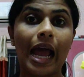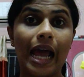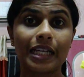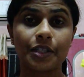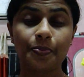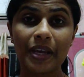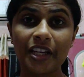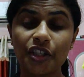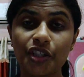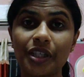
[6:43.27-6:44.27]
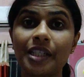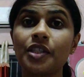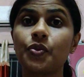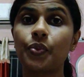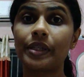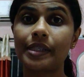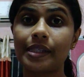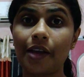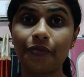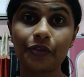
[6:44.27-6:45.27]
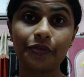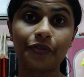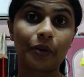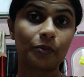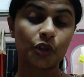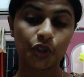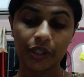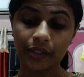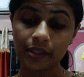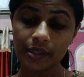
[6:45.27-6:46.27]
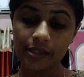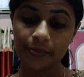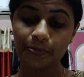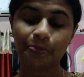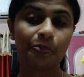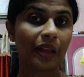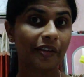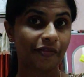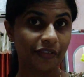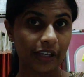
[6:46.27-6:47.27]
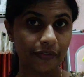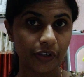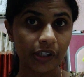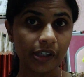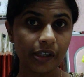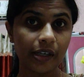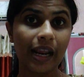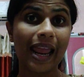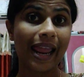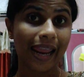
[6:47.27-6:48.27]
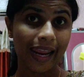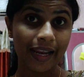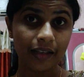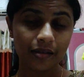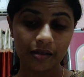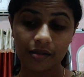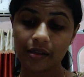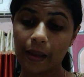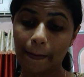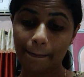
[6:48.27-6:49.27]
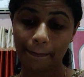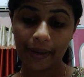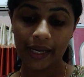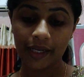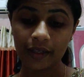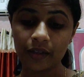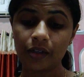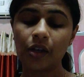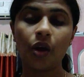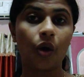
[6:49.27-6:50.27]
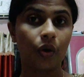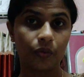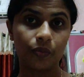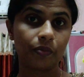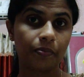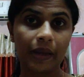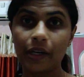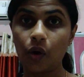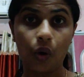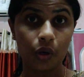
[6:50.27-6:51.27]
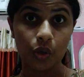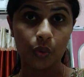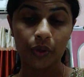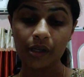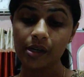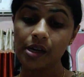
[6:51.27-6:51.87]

and patient will suffer from chills, fever, aches, pain all over,